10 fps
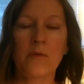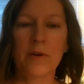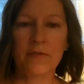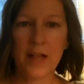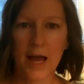
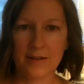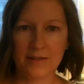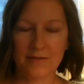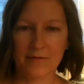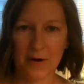
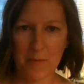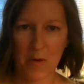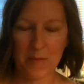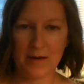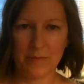Reflect for a
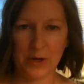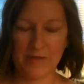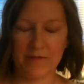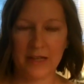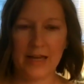moment
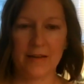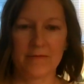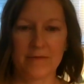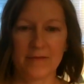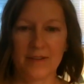briefly
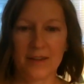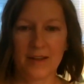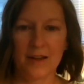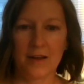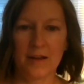
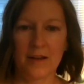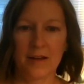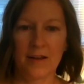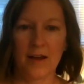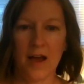
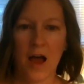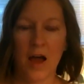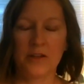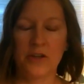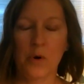
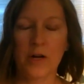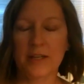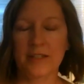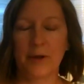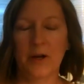on your
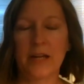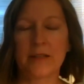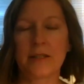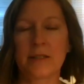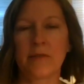
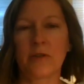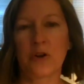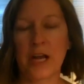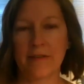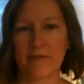experiences of
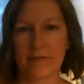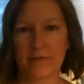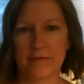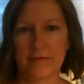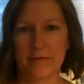grief
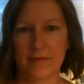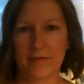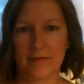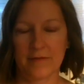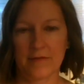
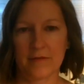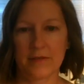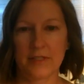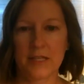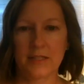
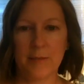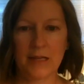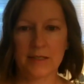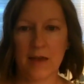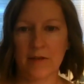since
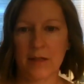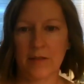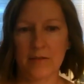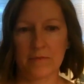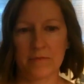May 7th.